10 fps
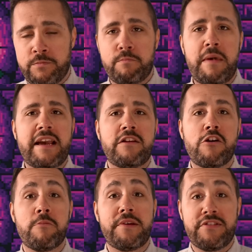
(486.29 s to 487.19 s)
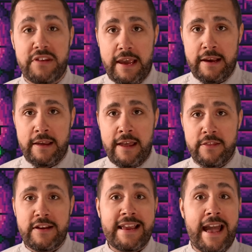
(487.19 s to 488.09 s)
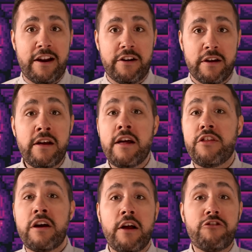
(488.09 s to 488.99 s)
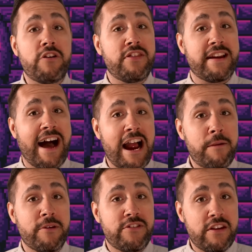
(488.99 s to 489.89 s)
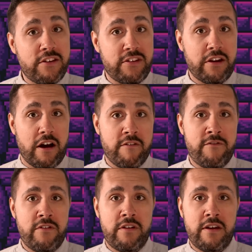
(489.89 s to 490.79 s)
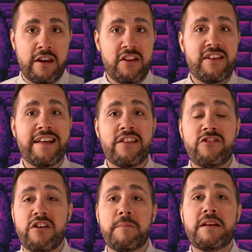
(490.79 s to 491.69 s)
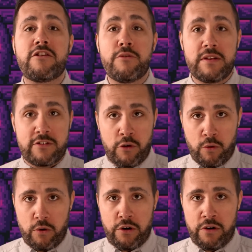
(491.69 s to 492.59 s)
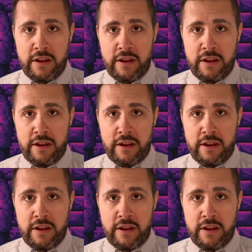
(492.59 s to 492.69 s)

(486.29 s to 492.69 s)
Make no mistake that Canada, the country that I am a citizen of, is illegitimate to its core.